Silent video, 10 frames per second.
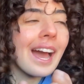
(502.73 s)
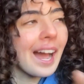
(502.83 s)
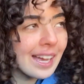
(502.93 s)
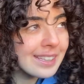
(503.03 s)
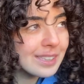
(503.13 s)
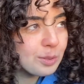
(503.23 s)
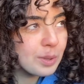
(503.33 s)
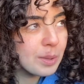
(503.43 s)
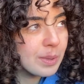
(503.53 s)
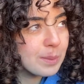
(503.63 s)
I just
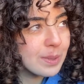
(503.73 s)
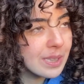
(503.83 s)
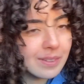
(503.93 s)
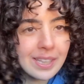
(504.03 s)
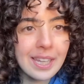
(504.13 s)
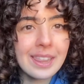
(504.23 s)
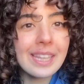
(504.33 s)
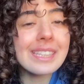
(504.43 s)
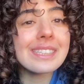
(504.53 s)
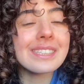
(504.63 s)
want to be specific that
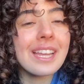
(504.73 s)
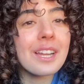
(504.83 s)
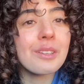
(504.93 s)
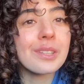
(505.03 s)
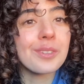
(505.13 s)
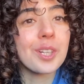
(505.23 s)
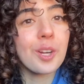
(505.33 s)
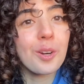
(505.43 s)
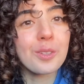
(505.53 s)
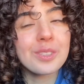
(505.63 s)
this is not only for
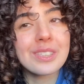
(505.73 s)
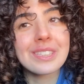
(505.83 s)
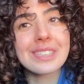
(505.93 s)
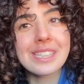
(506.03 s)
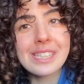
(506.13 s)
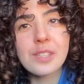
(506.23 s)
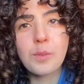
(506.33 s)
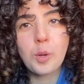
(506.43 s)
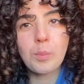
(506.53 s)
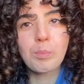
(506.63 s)
girls. This is
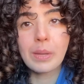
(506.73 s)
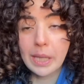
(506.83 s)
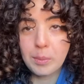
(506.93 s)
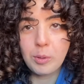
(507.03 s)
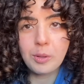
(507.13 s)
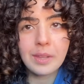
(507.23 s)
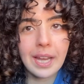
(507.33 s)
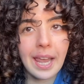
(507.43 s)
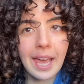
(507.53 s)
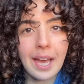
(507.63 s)
for people that
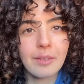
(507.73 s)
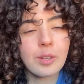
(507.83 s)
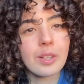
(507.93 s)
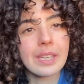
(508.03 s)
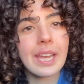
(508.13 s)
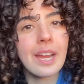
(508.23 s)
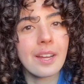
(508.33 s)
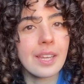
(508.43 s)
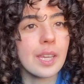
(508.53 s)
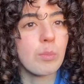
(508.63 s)
have curly hair,
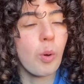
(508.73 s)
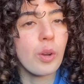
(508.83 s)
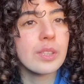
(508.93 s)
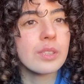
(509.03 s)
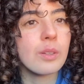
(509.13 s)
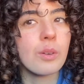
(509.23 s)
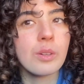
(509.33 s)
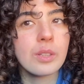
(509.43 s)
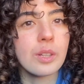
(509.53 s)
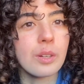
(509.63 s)
like boys
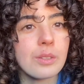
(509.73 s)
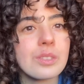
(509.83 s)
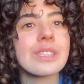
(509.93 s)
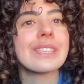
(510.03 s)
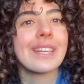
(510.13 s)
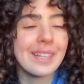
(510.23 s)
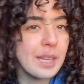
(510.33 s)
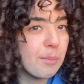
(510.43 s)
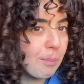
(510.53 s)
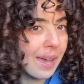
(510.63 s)
or girls,
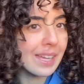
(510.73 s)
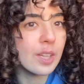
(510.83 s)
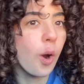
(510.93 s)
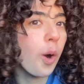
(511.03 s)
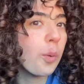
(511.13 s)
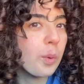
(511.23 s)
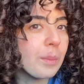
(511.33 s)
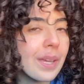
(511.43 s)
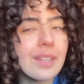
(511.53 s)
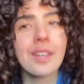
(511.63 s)
men or
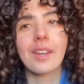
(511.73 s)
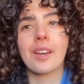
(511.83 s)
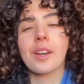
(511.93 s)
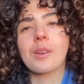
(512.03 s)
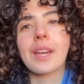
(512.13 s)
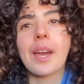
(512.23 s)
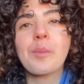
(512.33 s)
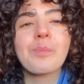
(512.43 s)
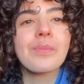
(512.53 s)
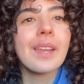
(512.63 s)
women, okay?
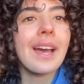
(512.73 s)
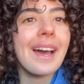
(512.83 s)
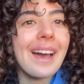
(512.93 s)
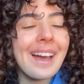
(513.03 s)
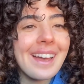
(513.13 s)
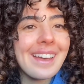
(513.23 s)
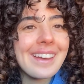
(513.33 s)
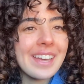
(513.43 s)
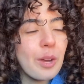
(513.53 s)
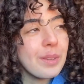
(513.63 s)

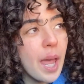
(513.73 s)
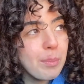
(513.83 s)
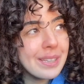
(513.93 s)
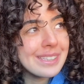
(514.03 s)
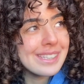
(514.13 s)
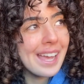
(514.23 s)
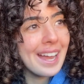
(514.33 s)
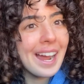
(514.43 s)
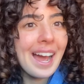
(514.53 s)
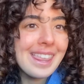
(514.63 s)
Okay, with that being
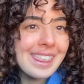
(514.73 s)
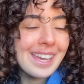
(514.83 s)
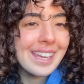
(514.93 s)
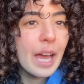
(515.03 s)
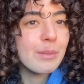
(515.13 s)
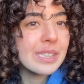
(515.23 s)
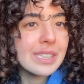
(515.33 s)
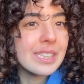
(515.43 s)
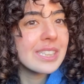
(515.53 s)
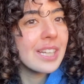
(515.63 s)
said, I think I'm just
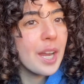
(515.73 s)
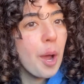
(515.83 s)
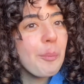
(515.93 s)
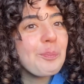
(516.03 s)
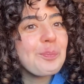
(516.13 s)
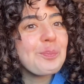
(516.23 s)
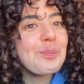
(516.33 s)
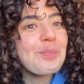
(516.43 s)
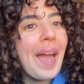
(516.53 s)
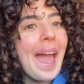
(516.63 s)
going to shut up
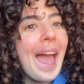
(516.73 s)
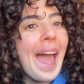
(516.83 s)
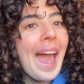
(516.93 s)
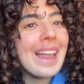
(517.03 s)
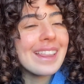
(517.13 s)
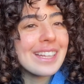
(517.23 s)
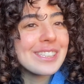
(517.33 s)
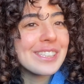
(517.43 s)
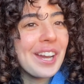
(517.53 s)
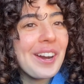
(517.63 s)
and let
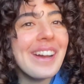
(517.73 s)
you go.